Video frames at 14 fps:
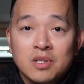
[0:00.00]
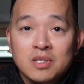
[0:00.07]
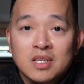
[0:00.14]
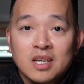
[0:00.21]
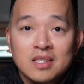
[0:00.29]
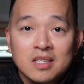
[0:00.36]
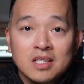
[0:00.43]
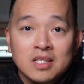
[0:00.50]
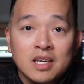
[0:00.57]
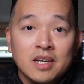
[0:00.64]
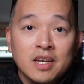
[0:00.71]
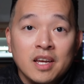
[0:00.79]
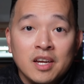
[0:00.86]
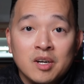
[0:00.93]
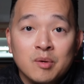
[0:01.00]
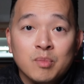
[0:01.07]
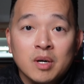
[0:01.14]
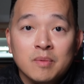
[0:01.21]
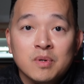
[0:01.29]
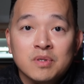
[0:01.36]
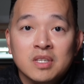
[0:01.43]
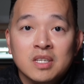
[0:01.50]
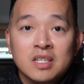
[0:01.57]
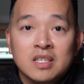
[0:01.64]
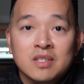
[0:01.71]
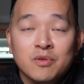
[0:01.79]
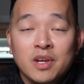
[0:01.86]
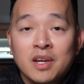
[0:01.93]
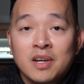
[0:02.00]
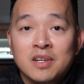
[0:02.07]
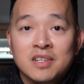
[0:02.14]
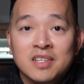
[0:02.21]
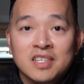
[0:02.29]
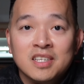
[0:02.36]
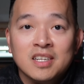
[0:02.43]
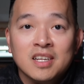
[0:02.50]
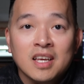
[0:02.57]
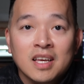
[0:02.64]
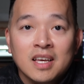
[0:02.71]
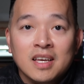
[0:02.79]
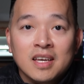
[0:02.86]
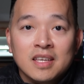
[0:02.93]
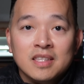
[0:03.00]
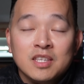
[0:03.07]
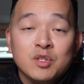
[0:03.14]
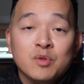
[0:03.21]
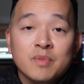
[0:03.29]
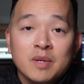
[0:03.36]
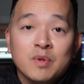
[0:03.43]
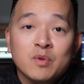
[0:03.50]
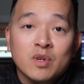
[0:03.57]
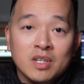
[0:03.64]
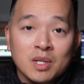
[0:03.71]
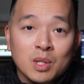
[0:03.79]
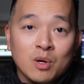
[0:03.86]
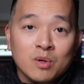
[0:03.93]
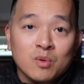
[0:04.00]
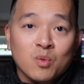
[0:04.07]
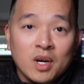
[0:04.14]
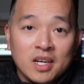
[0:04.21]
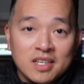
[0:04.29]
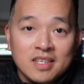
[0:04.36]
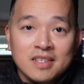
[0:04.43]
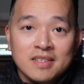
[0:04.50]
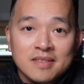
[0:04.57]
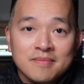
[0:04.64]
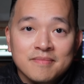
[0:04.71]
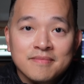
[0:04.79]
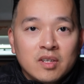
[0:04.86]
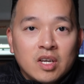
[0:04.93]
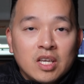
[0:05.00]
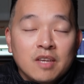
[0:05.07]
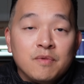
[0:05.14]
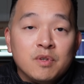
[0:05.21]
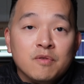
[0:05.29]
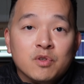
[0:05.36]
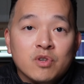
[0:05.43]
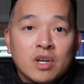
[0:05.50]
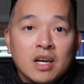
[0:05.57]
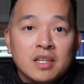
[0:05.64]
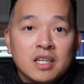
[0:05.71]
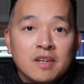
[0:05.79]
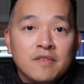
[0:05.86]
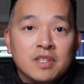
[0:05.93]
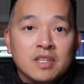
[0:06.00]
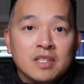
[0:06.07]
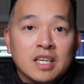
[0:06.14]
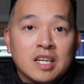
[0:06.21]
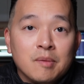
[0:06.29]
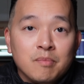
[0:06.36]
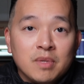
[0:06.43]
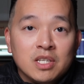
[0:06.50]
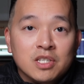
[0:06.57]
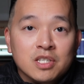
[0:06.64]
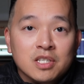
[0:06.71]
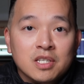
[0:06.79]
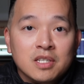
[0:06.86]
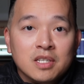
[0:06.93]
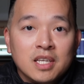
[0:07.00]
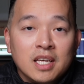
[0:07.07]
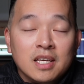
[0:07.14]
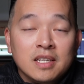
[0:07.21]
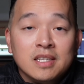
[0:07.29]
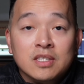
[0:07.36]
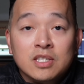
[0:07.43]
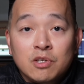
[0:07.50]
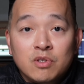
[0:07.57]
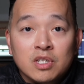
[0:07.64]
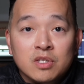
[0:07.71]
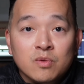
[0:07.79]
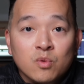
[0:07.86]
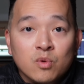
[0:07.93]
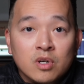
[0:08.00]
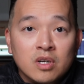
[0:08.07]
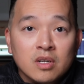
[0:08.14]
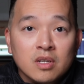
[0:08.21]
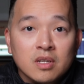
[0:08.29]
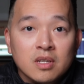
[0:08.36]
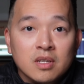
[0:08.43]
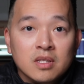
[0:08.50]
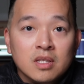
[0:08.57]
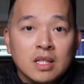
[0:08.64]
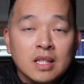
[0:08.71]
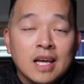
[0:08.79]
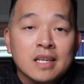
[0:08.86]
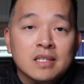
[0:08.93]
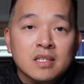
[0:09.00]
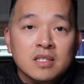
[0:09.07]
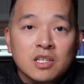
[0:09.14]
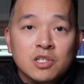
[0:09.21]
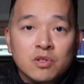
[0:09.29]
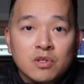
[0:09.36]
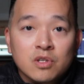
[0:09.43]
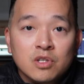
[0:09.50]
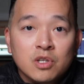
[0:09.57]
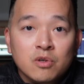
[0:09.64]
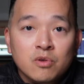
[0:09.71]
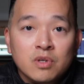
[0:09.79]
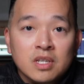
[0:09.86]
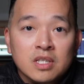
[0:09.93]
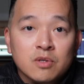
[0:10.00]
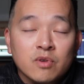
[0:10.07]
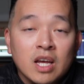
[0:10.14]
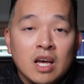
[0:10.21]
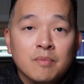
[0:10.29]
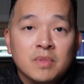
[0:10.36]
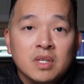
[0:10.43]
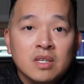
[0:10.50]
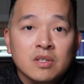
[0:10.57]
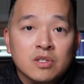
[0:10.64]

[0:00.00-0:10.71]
looks like there's a lot of air bubbles in it or air in it, then you may be running low on white ink. Now, if you've tried everything that I mentioned and it still doesn't work, the last thing that you could do is grab the